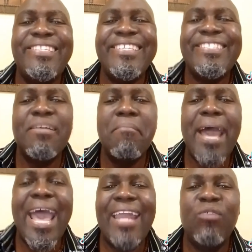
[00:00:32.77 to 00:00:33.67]
is the
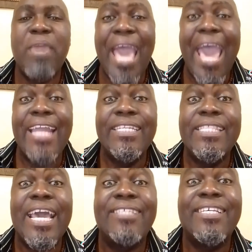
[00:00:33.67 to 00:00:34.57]
man behind
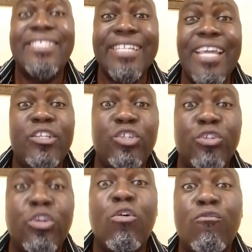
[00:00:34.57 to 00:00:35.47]
the
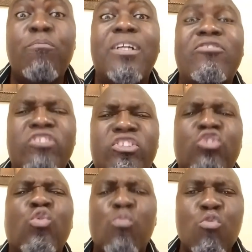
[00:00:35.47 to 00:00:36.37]
assassination of Patrice
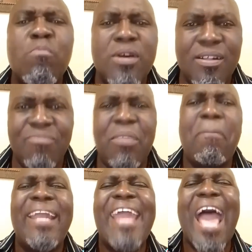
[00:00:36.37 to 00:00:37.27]
Lumumba, the
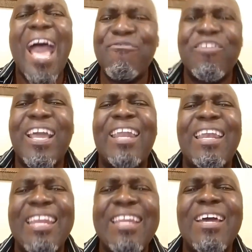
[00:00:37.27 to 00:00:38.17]

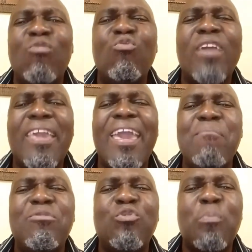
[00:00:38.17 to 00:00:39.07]
Pan-African leader who
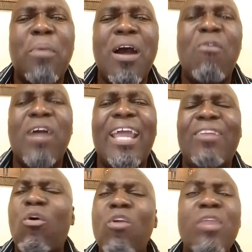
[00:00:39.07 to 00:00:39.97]
came to power
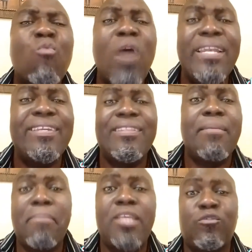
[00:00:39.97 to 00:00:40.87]
and only wanted the
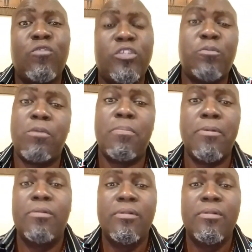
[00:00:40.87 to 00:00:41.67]
best for his people.